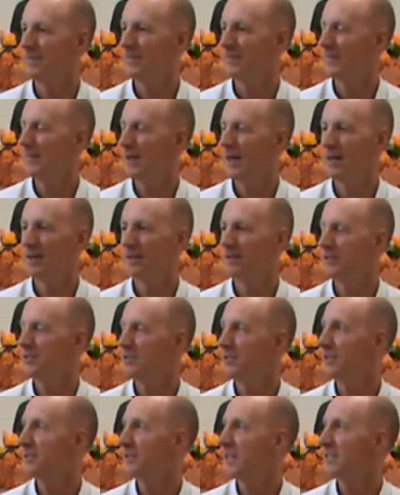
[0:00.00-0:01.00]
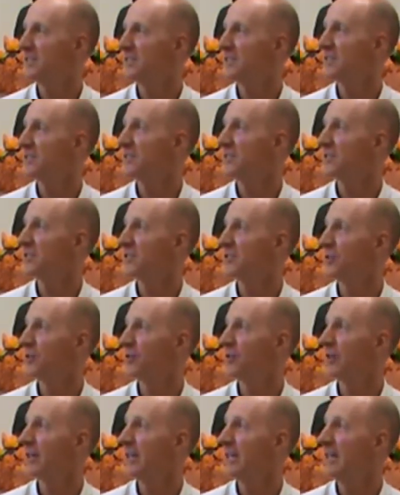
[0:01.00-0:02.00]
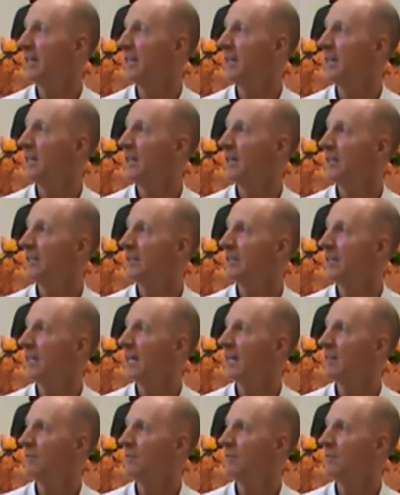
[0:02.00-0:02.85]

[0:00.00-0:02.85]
No, that's just the story. To get